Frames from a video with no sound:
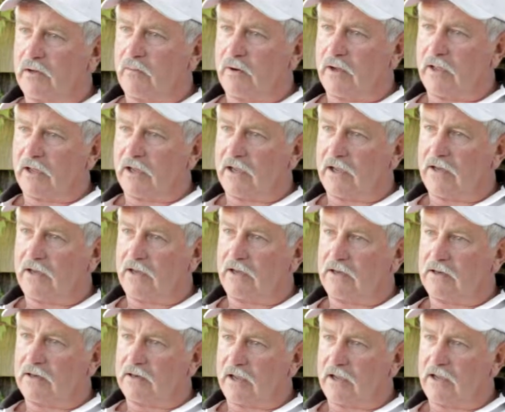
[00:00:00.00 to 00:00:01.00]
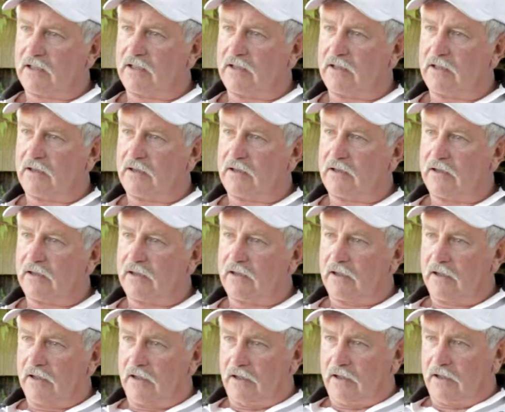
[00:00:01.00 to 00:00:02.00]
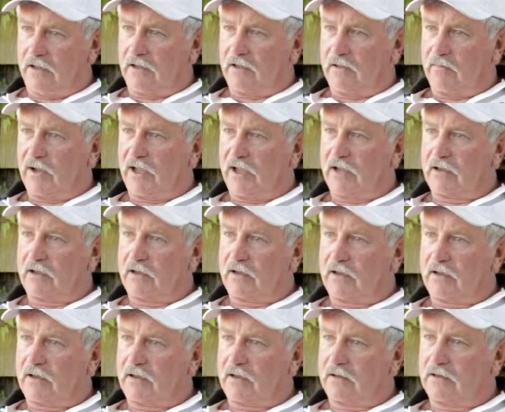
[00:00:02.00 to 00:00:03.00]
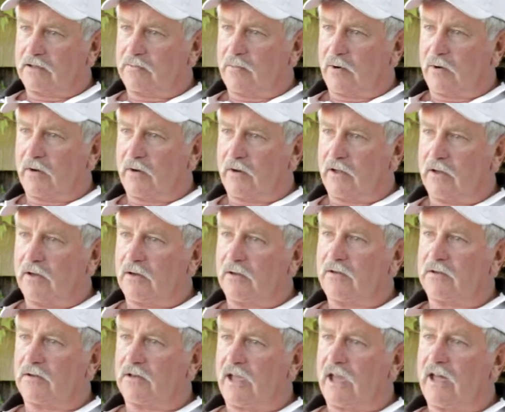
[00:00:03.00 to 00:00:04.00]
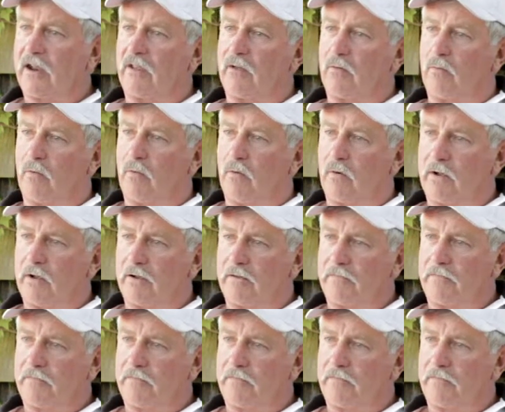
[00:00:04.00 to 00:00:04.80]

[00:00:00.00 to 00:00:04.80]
where they take the black spiny urchin out of the water.